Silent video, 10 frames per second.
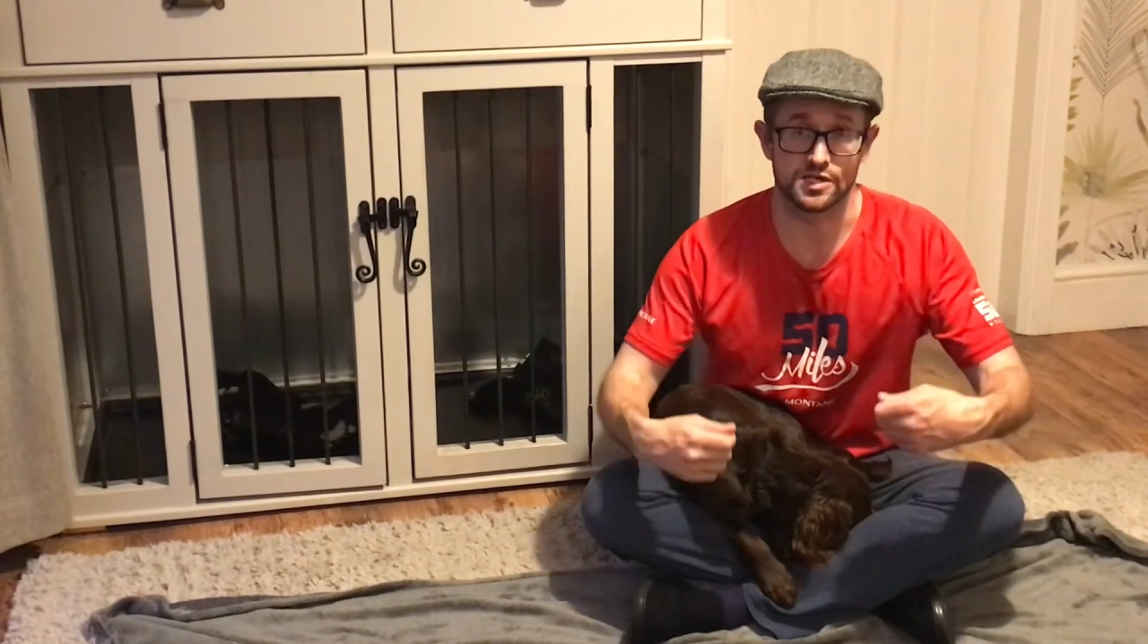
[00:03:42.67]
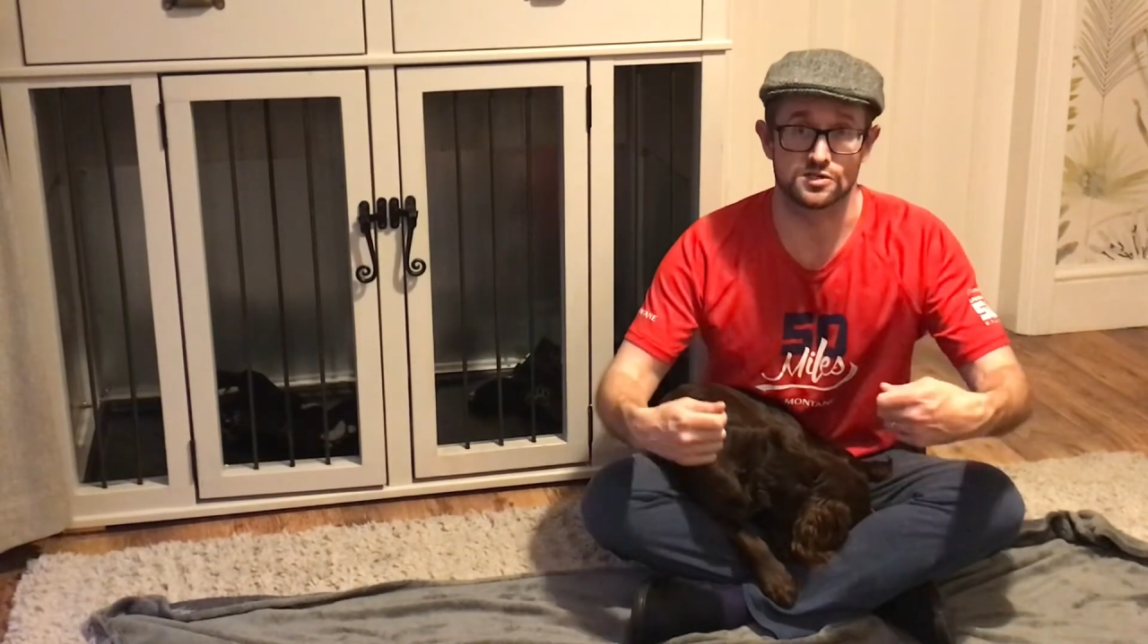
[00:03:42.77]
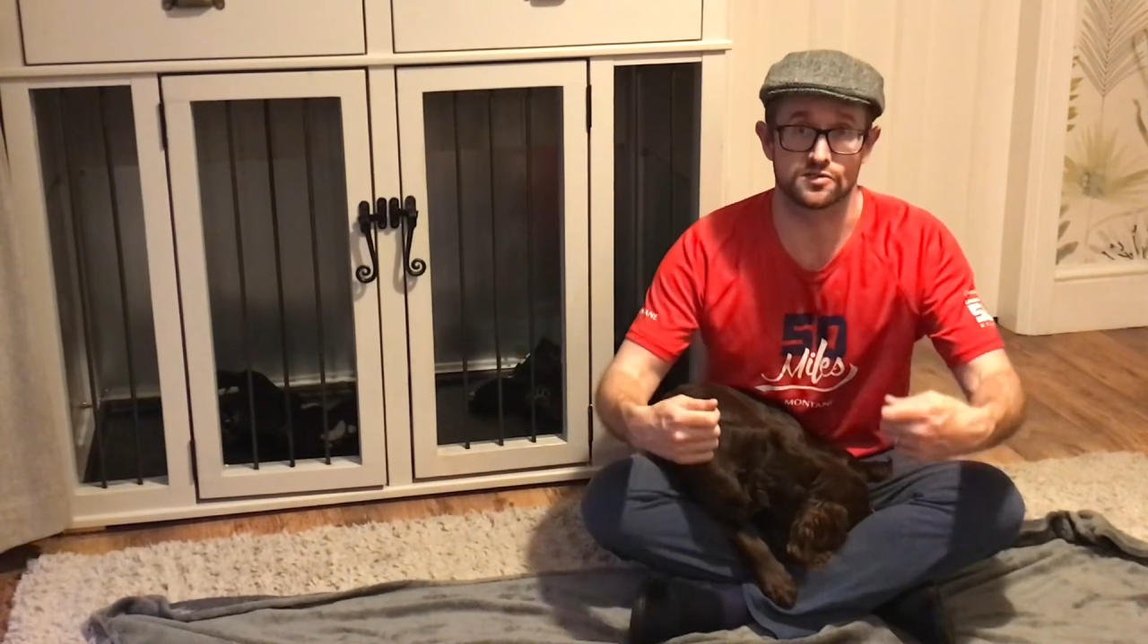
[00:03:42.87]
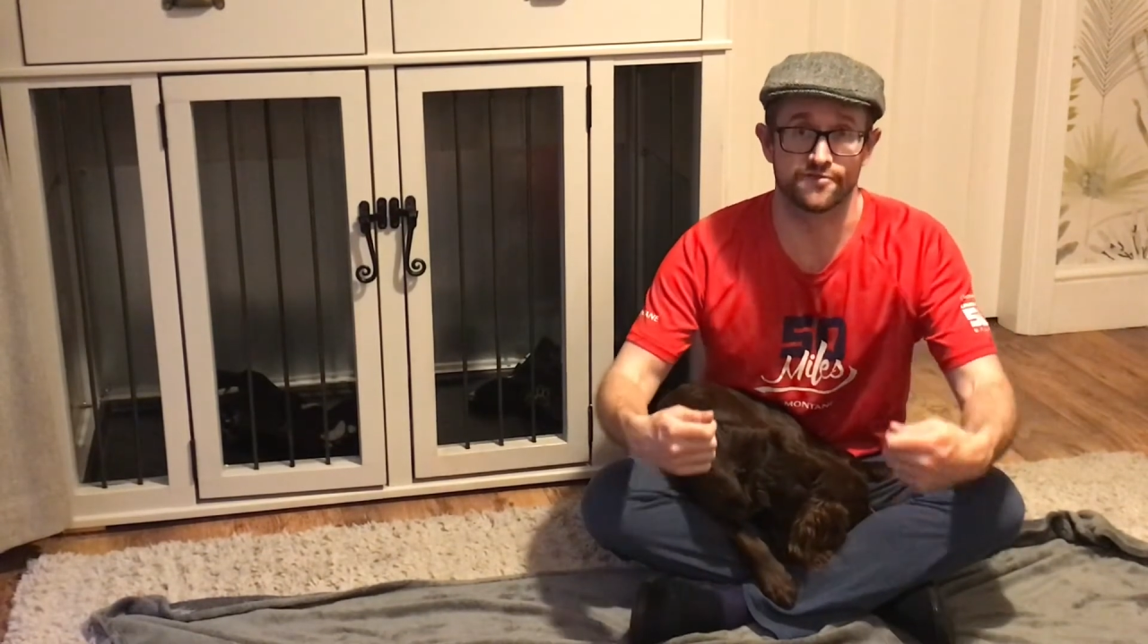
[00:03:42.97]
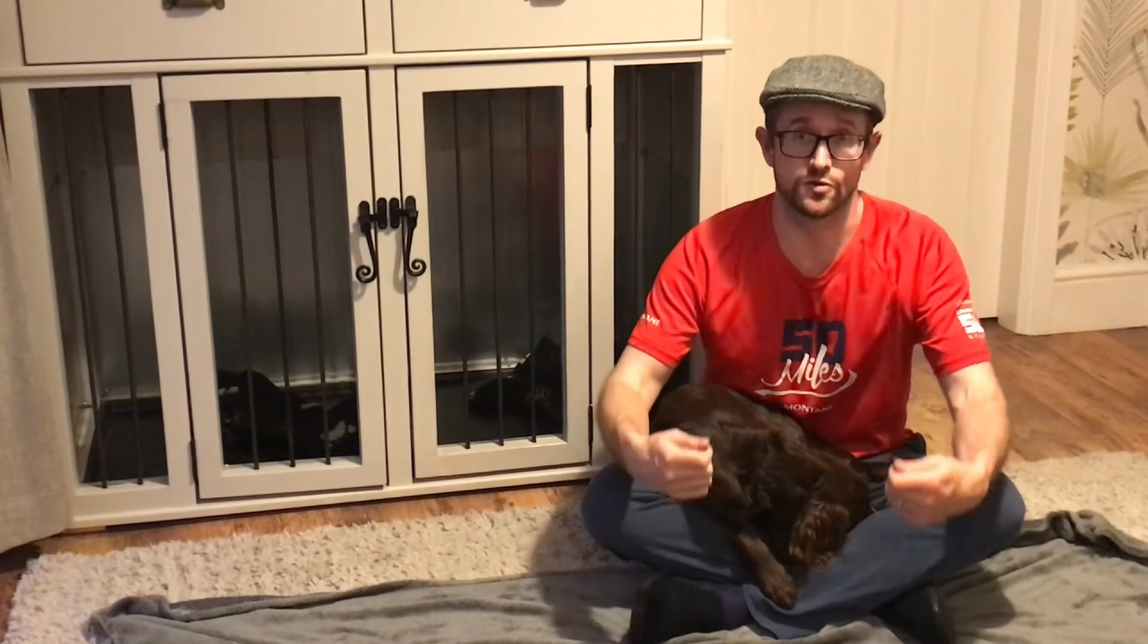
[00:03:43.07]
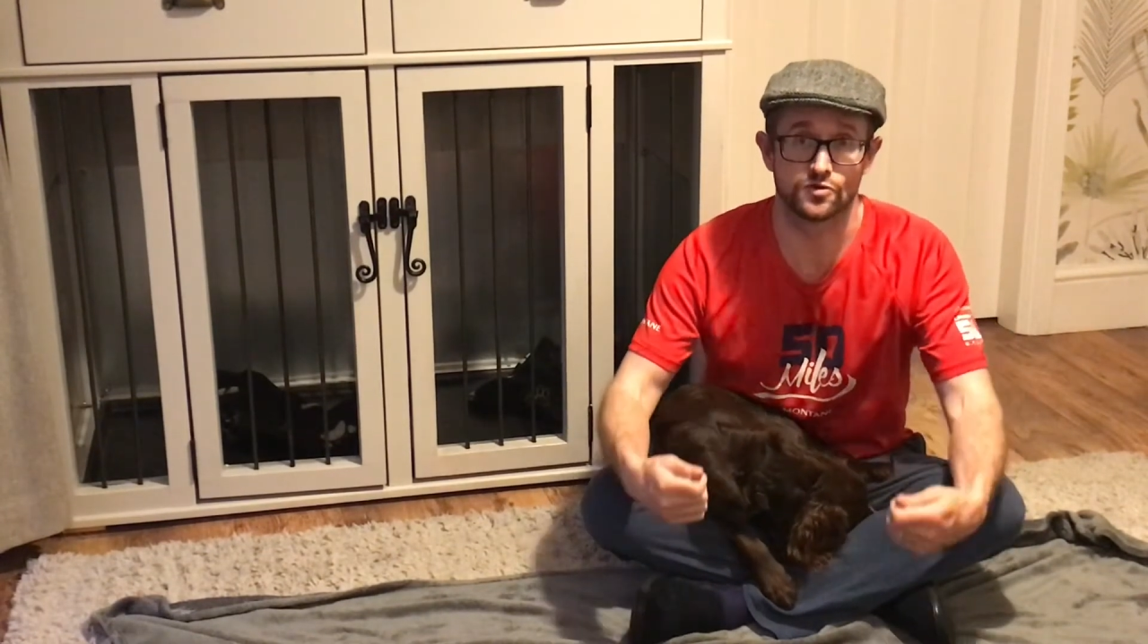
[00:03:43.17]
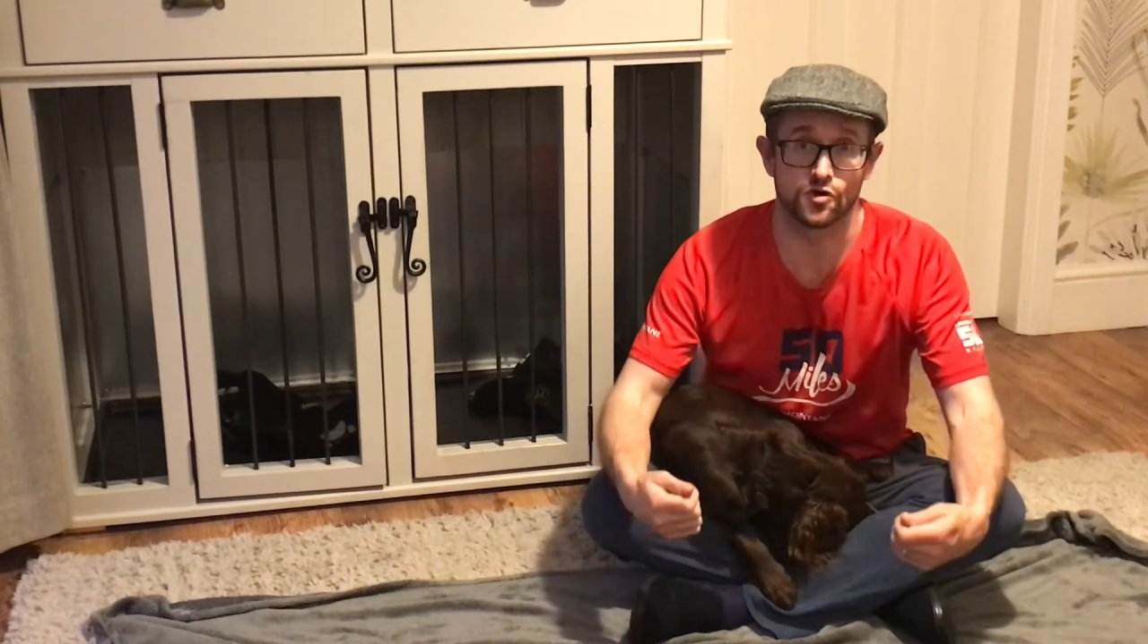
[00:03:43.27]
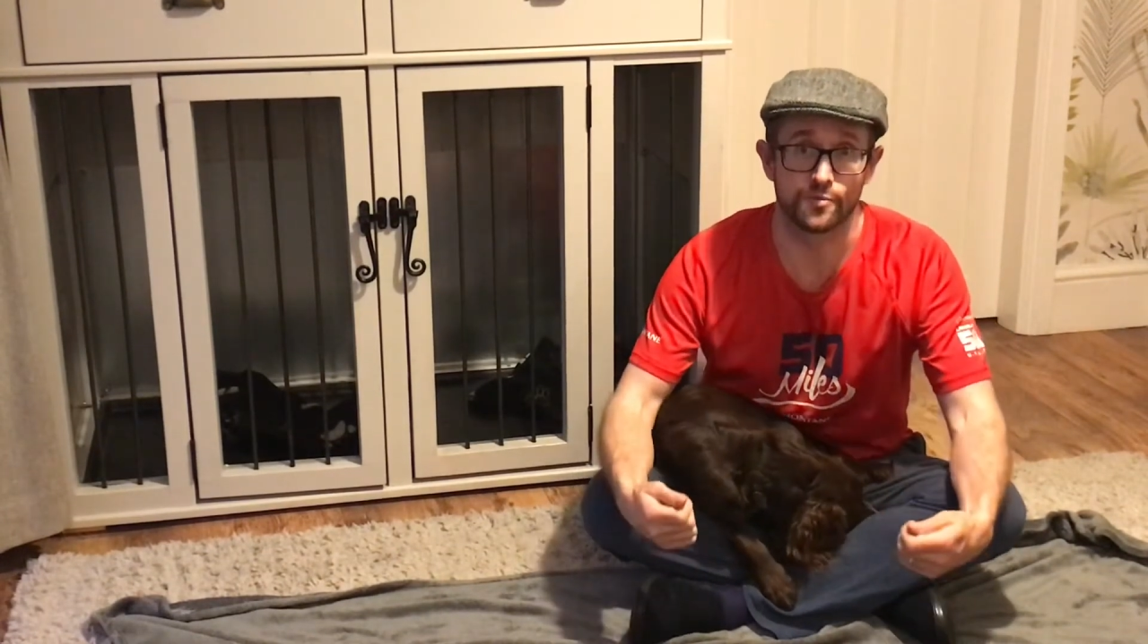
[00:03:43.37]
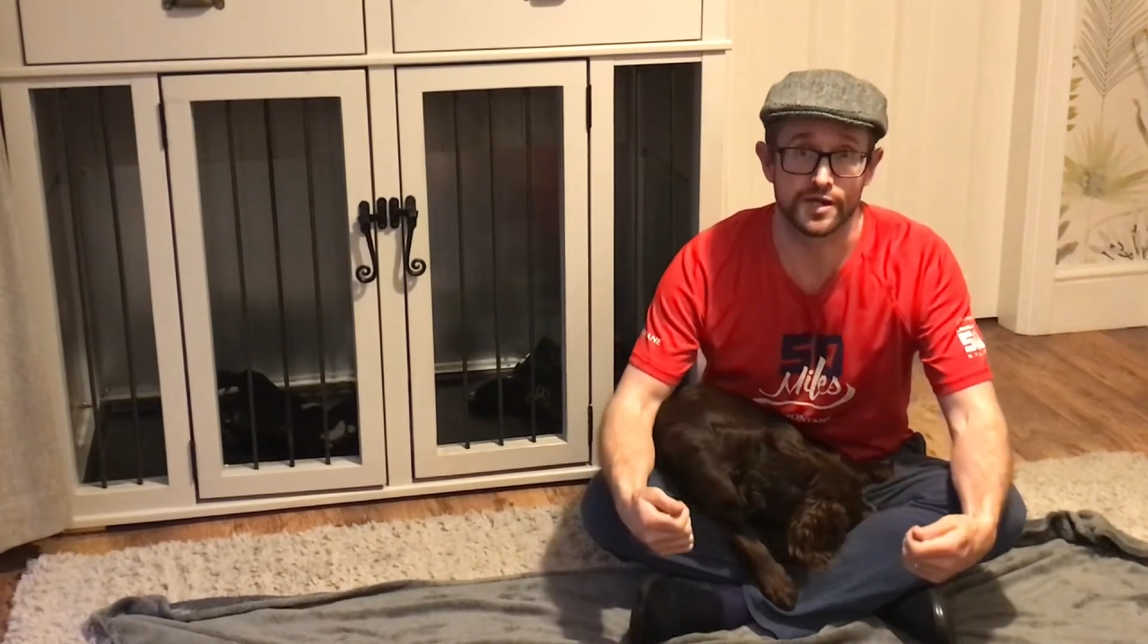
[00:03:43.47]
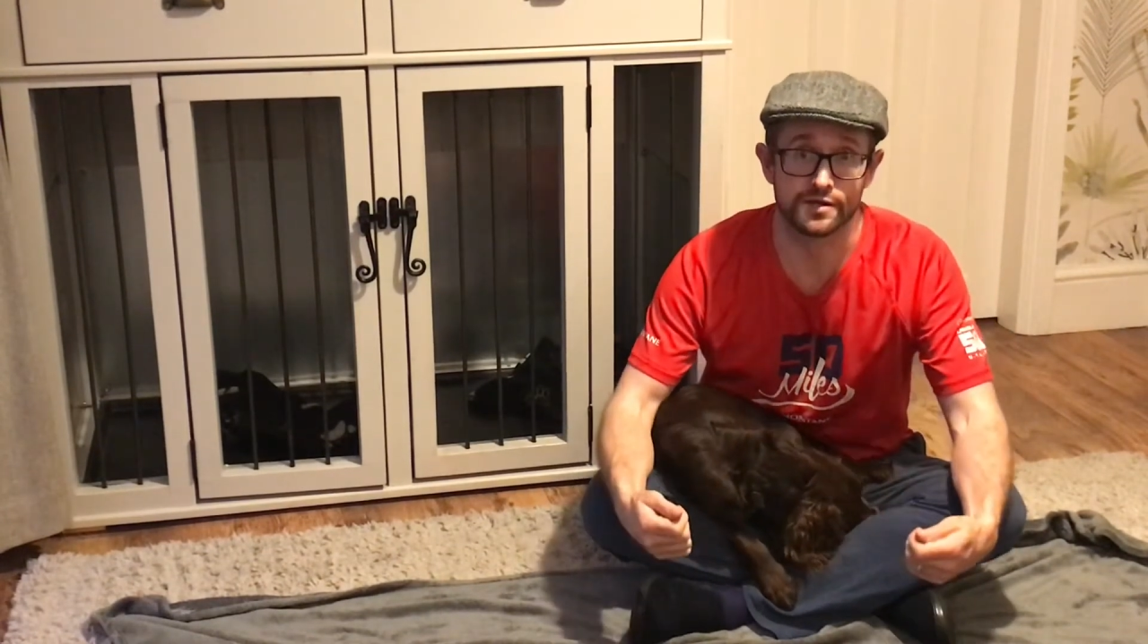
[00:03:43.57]
there's food
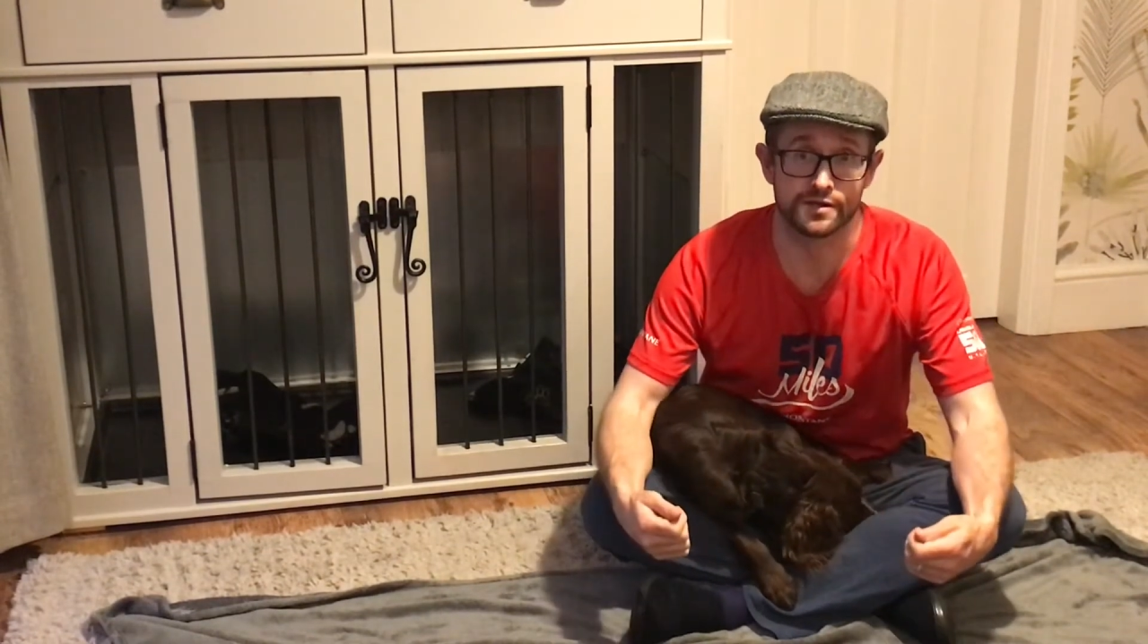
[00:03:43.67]
coming,